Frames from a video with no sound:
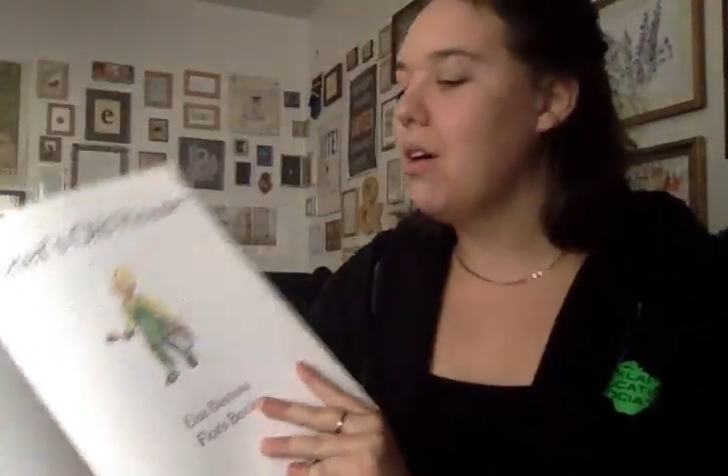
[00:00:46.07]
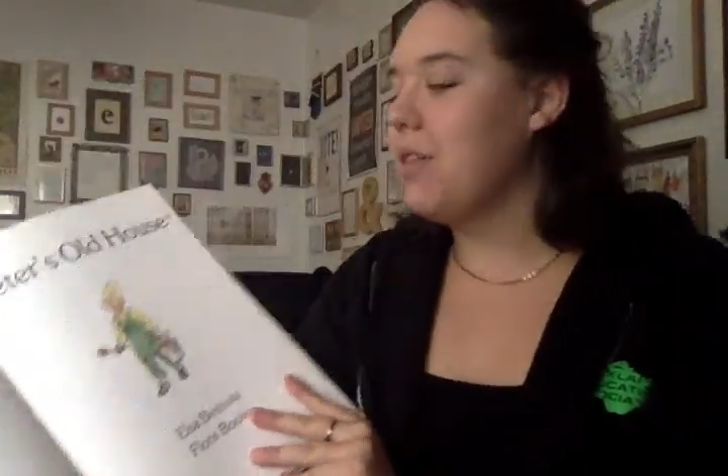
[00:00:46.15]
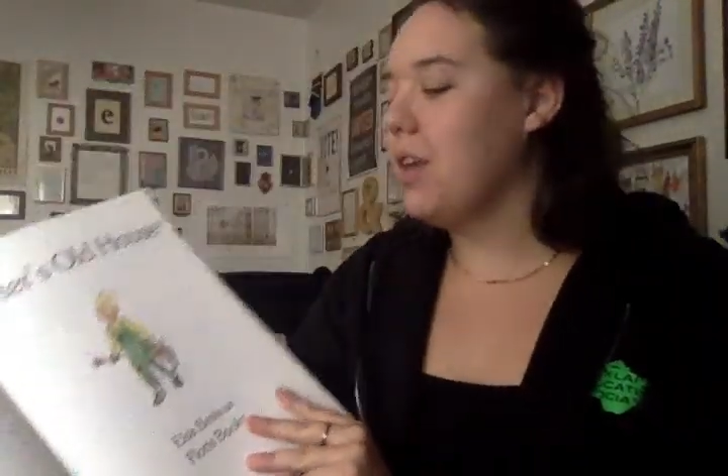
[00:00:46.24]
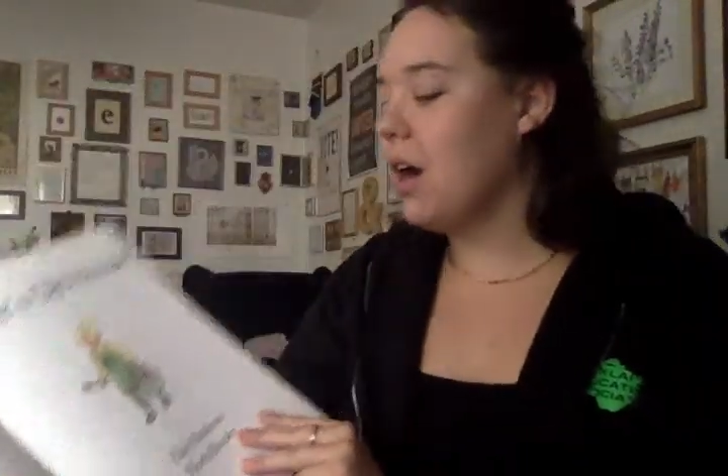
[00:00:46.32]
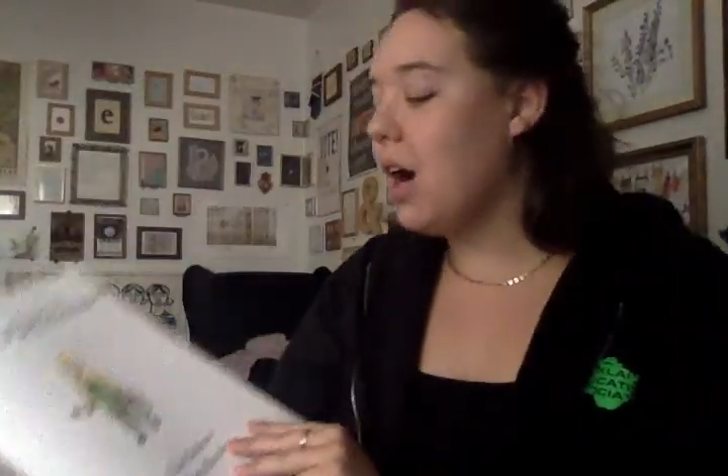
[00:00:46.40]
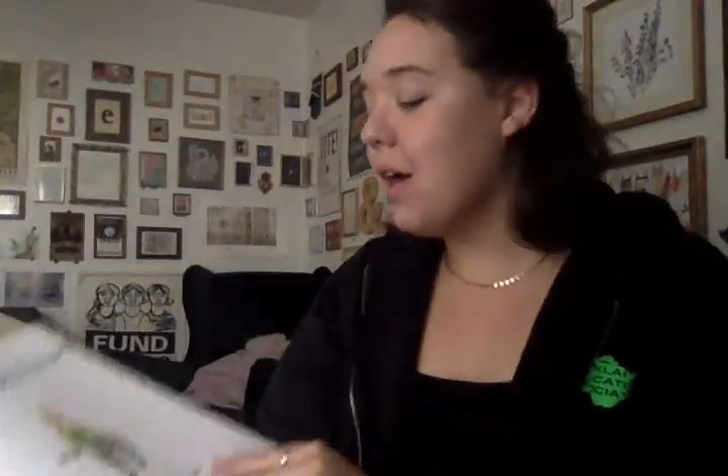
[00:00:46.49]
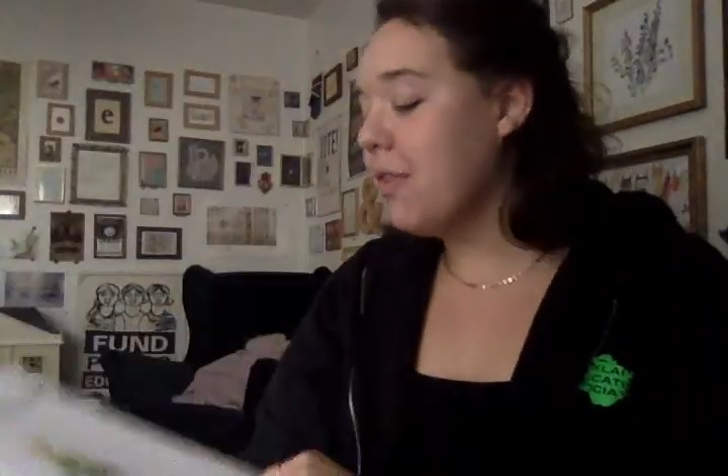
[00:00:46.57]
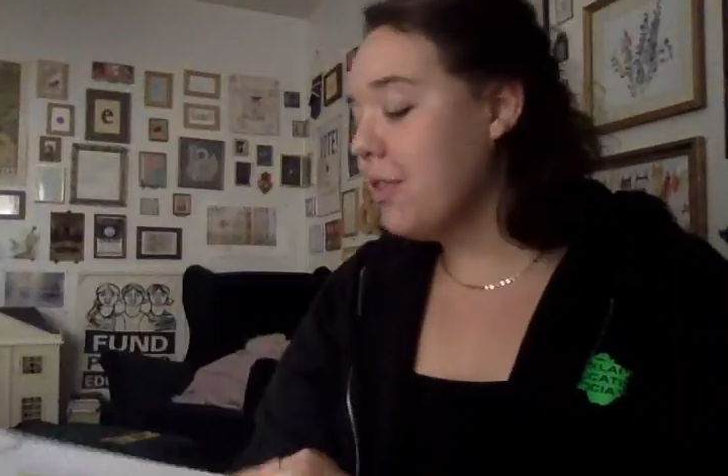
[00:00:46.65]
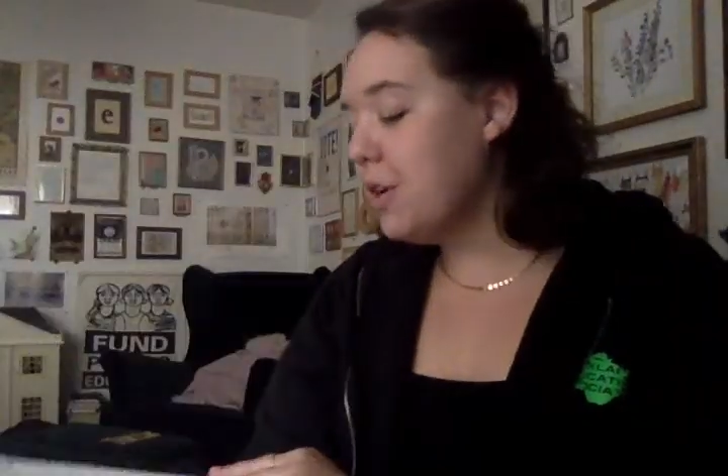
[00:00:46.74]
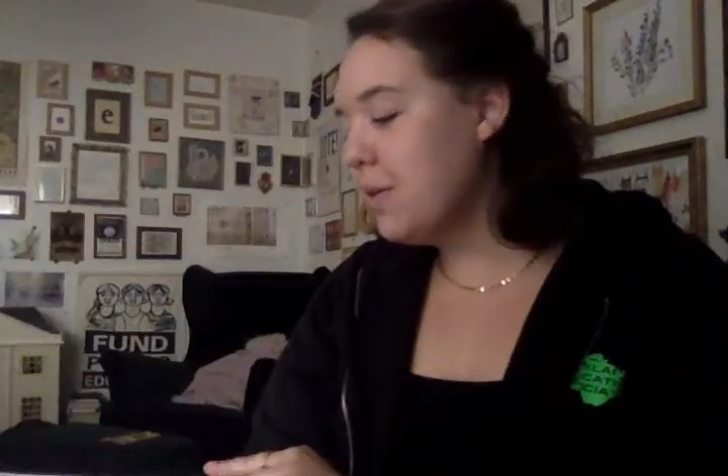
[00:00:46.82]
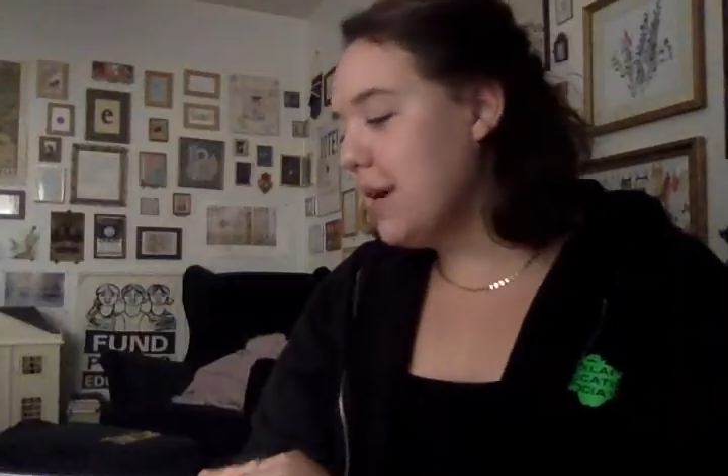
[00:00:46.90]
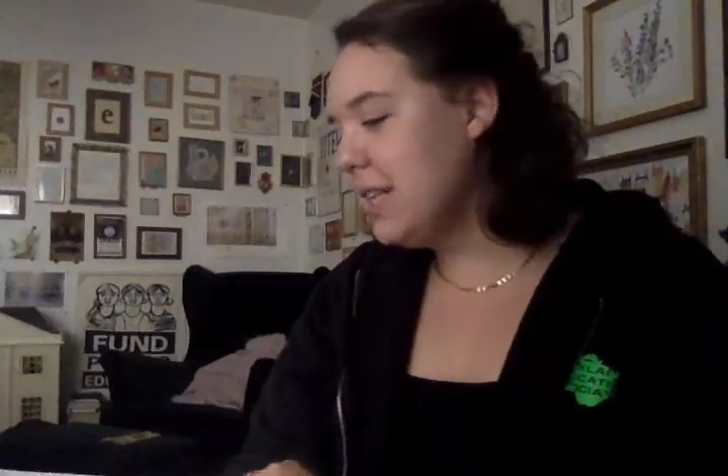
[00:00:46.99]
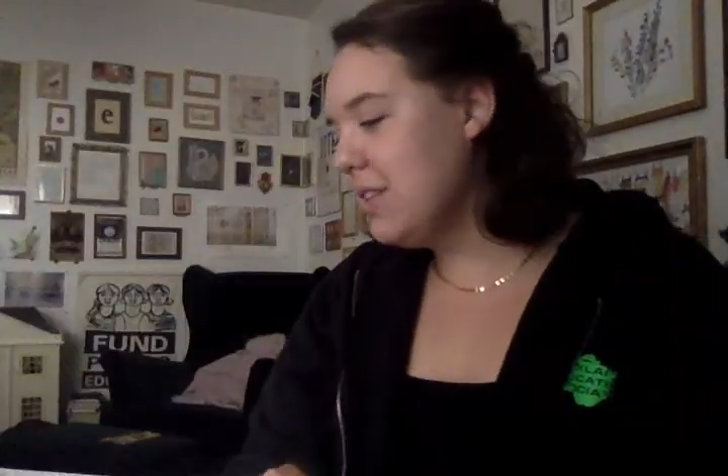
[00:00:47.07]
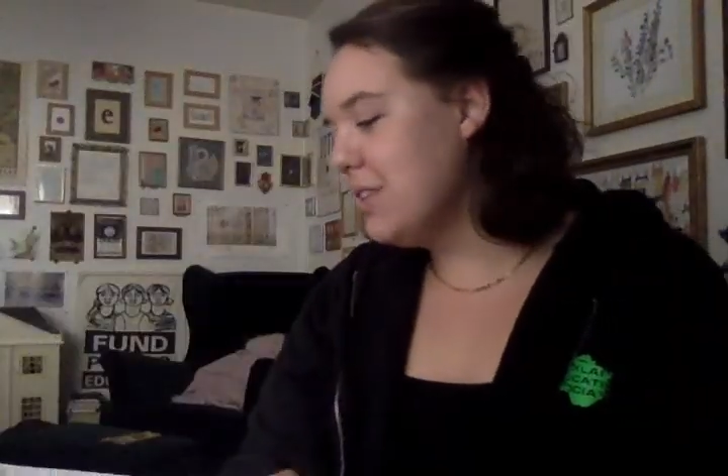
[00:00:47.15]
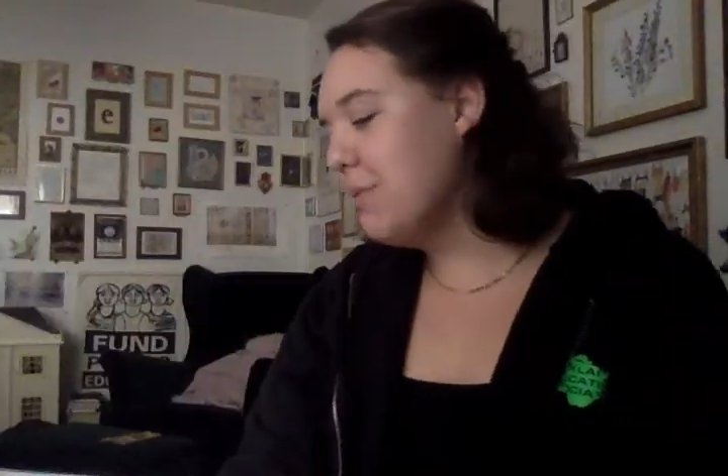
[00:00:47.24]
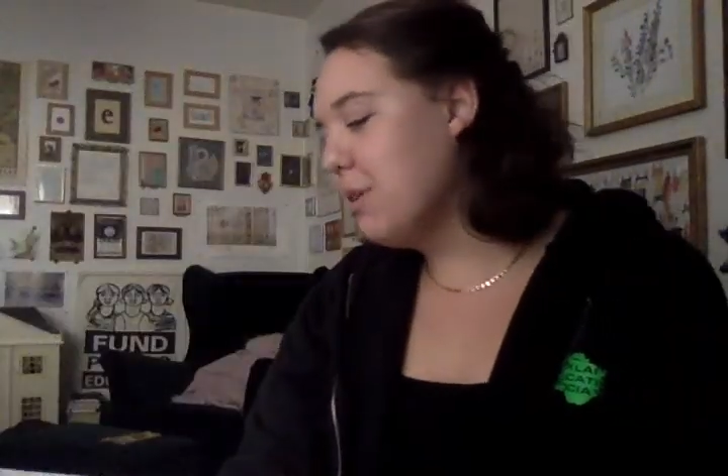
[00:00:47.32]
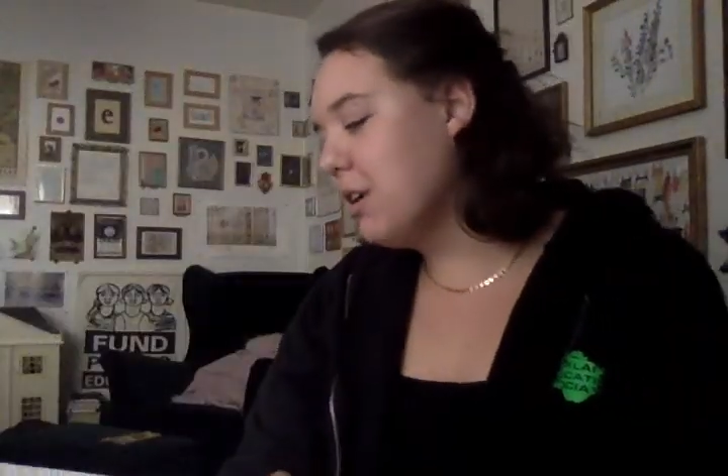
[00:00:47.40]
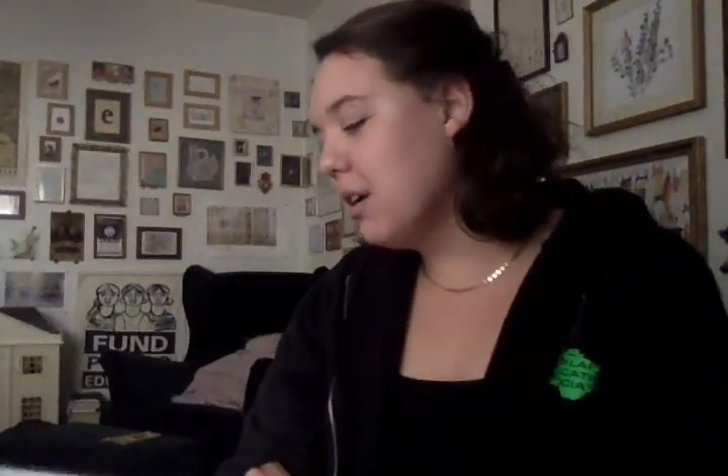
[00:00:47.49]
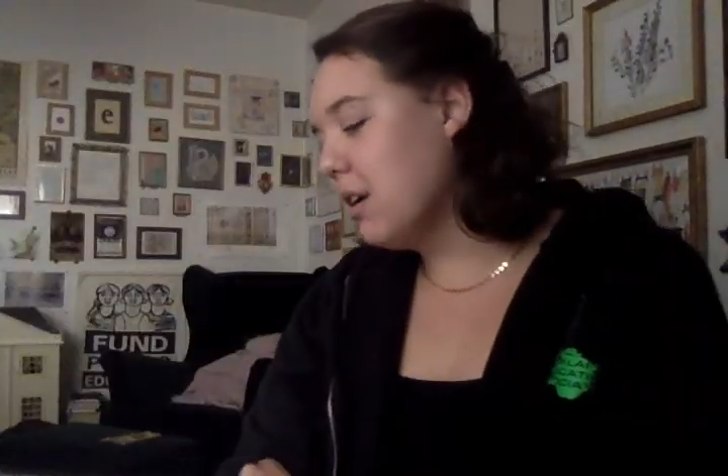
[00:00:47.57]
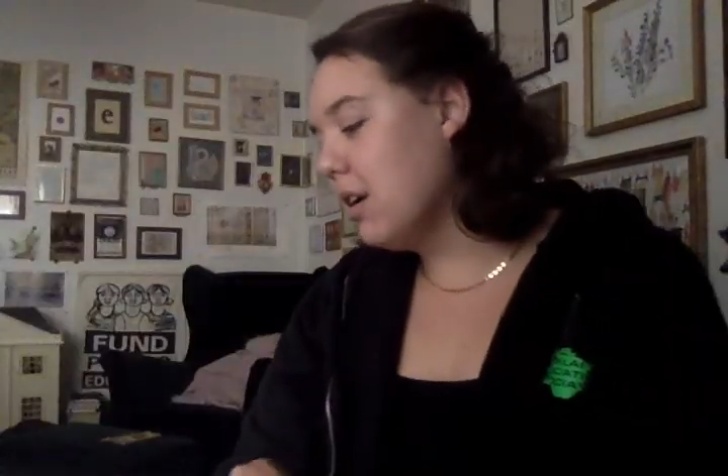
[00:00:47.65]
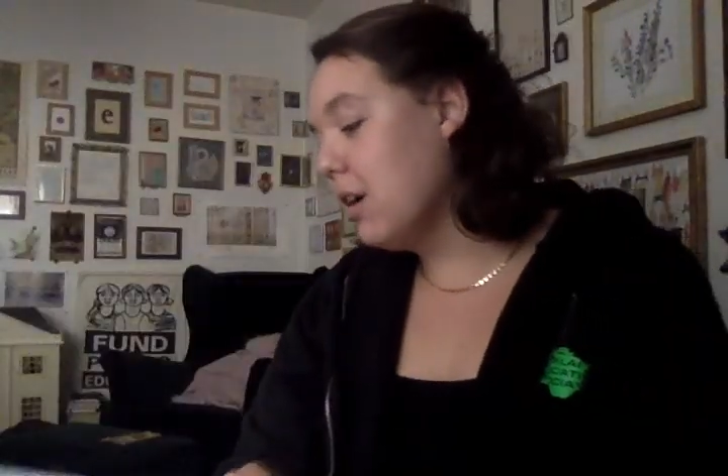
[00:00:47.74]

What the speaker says: The author writes the book.